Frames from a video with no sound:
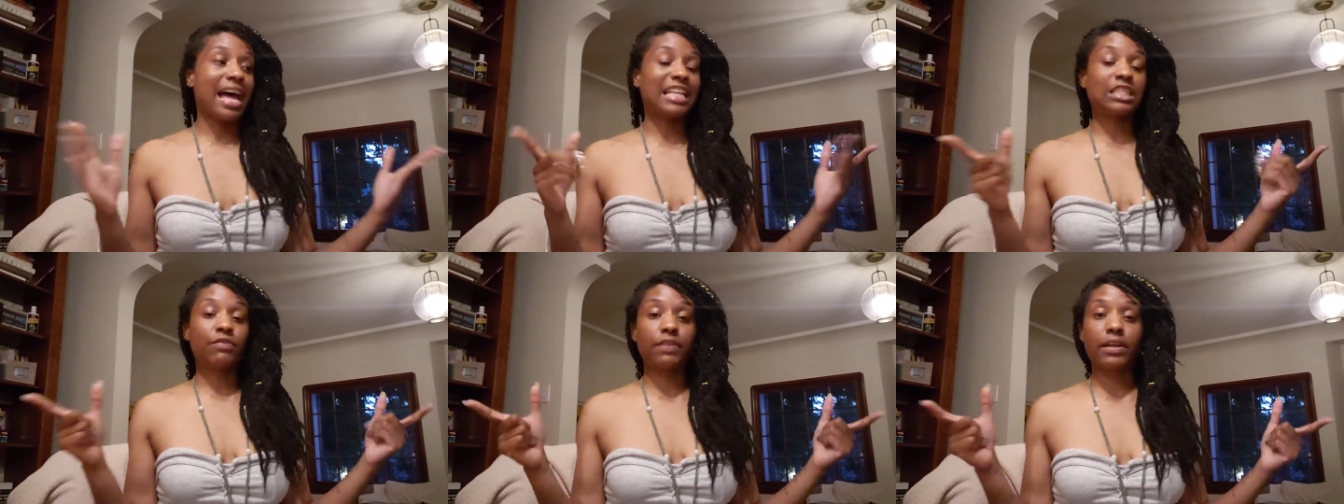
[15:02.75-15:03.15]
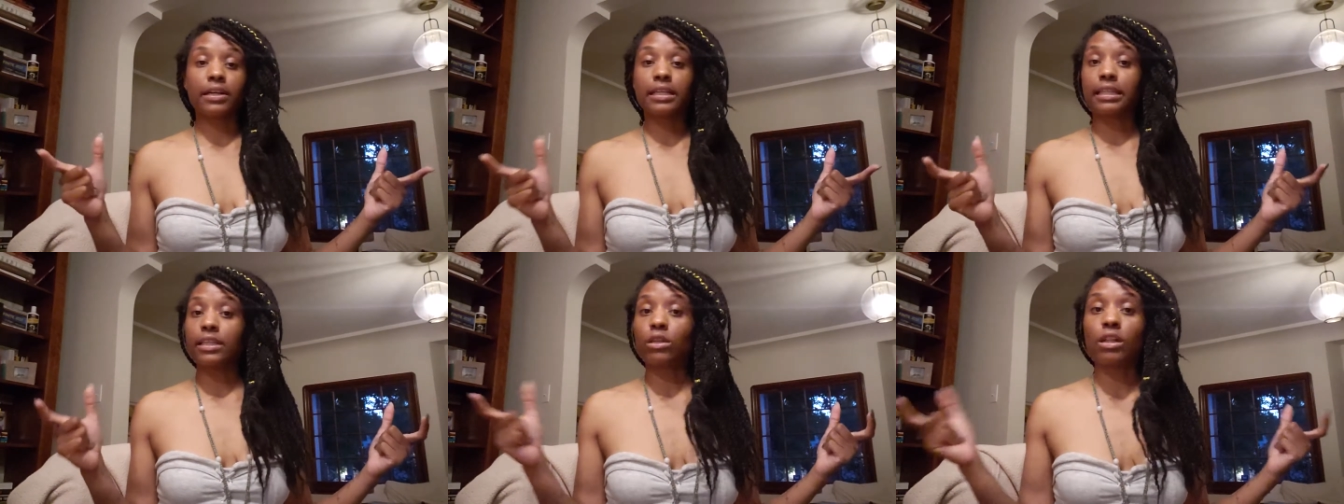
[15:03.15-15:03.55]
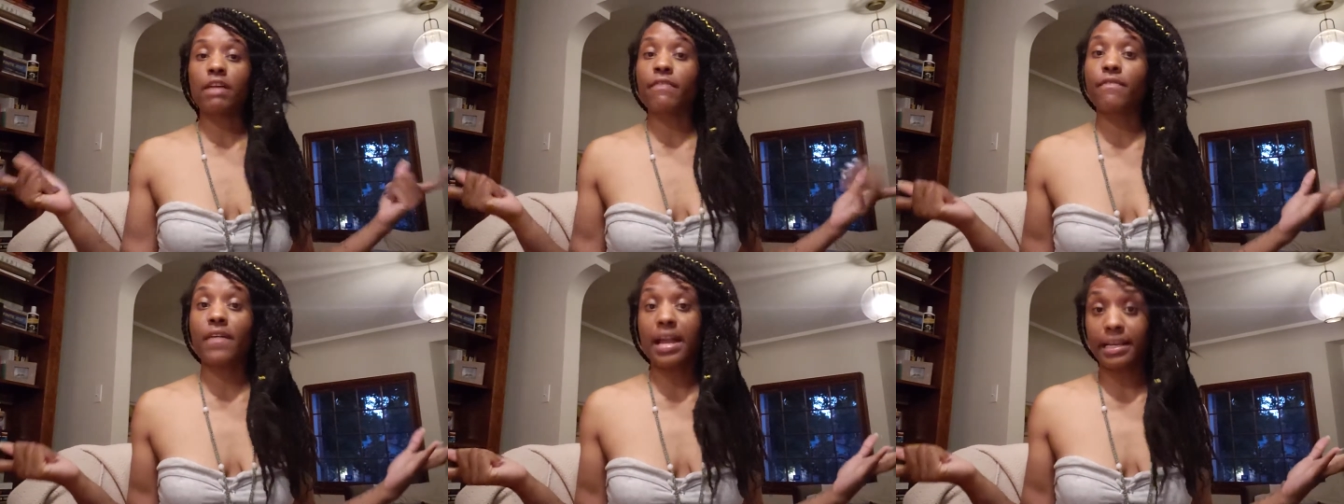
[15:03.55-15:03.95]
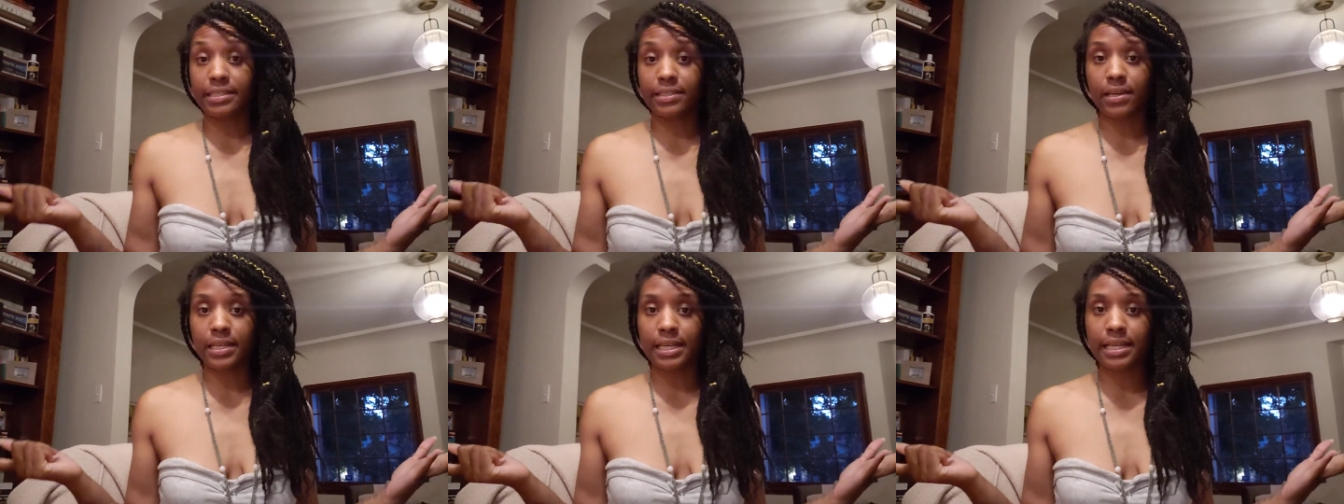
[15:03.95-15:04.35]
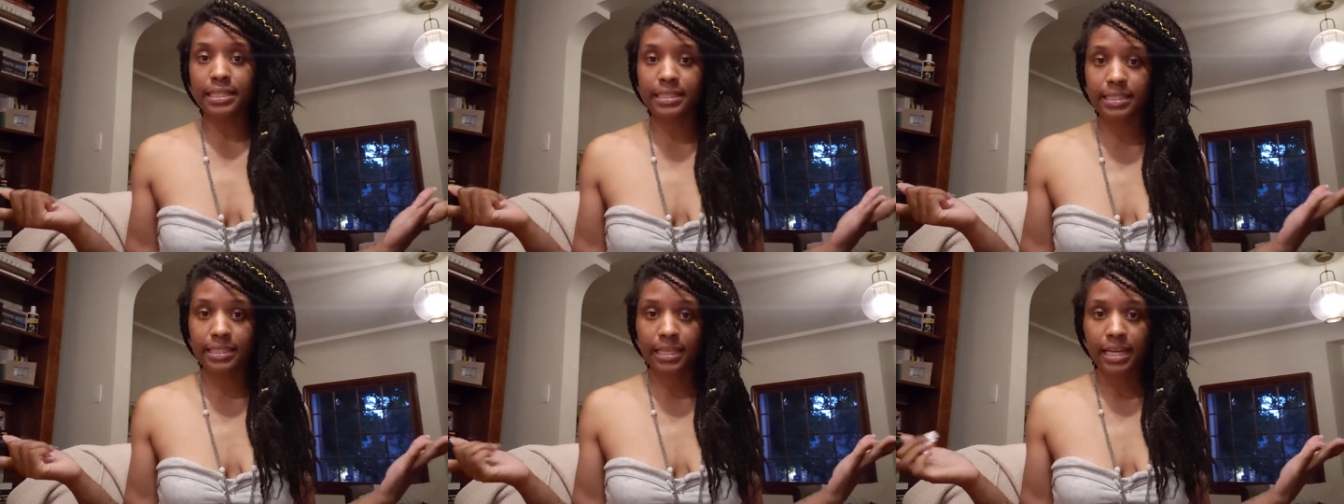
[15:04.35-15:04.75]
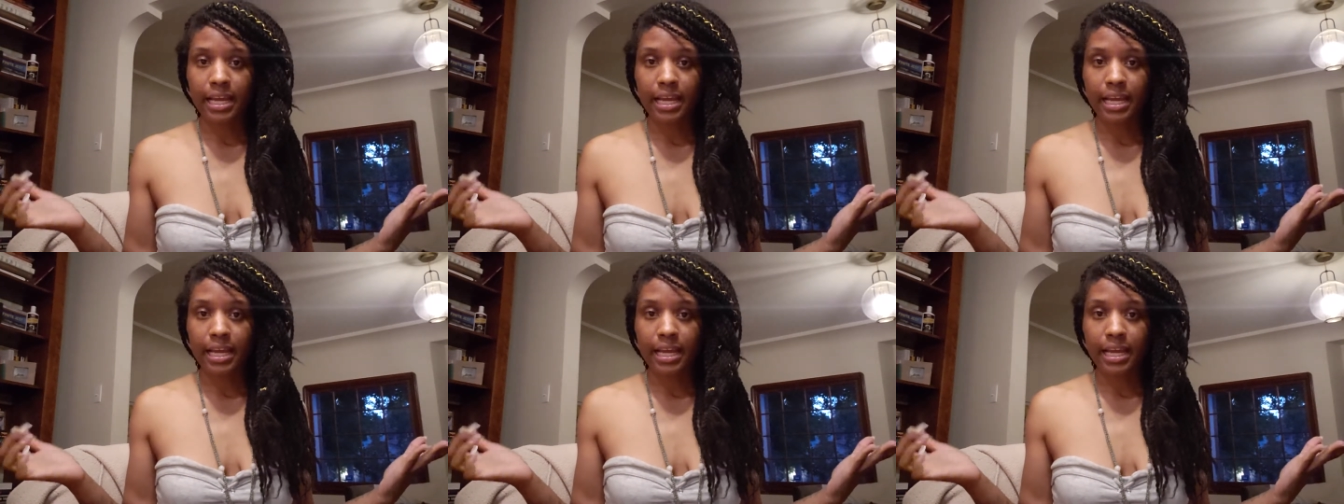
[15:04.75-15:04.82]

has very little effect on us.